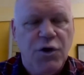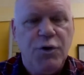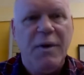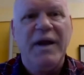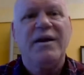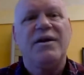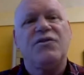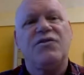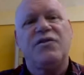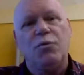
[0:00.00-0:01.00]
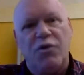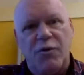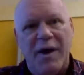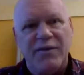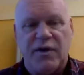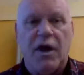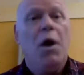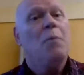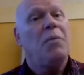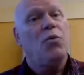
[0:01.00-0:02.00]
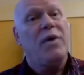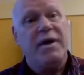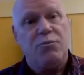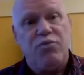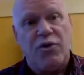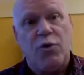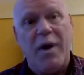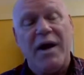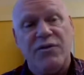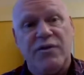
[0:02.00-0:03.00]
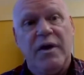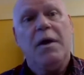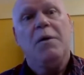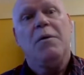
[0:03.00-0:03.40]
Humanity is still progressing, but we can progress